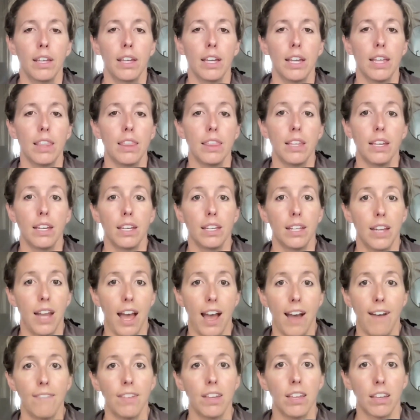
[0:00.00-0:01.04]
And then
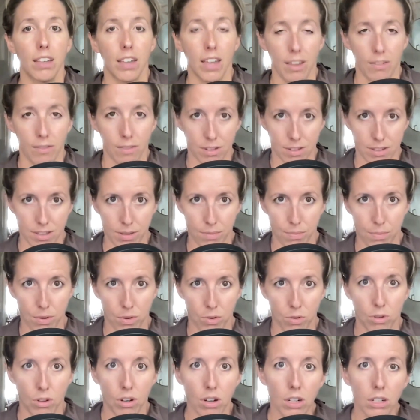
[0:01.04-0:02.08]
having a
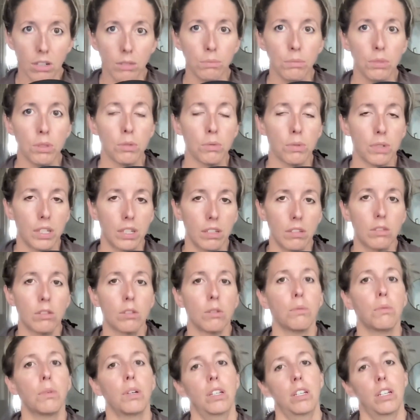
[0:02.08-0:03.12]
reciprocal arm swing.
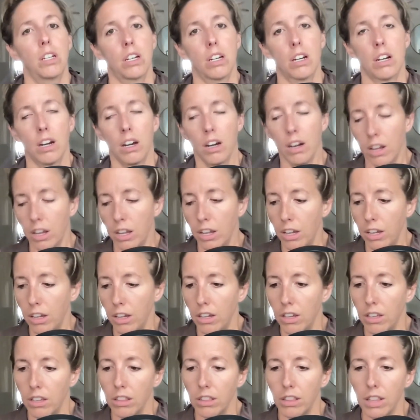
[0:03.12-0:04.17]
So when your
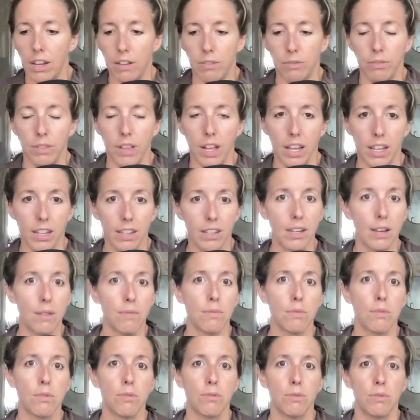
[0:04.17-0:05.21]
left leg
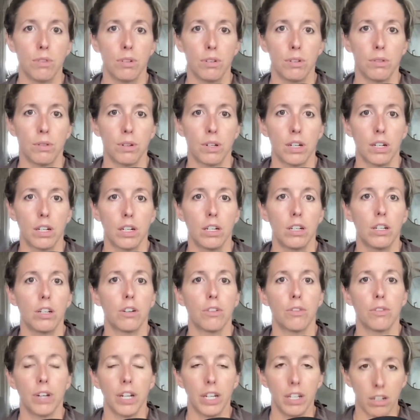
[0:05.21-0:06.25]
comes forward,
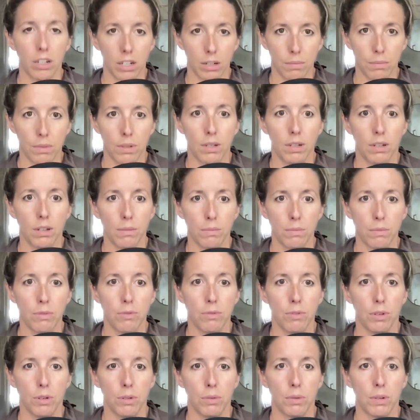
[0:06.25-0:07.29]
your right arm comes
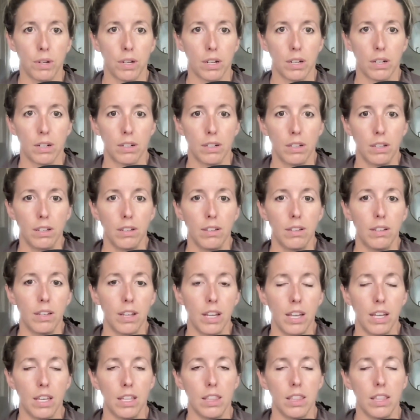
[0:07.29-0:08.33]
forward,
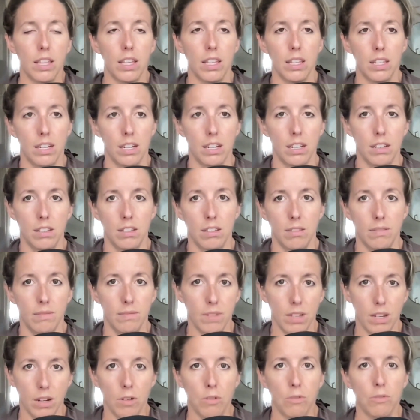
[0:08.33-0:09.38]
and then,
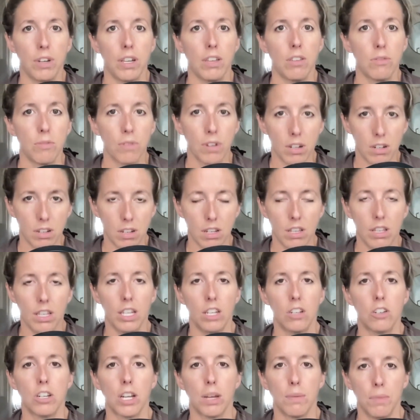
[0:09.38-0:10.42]
vice versa,
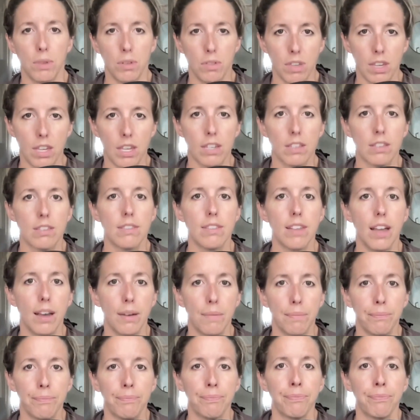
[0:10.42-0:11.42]
each time you take a step,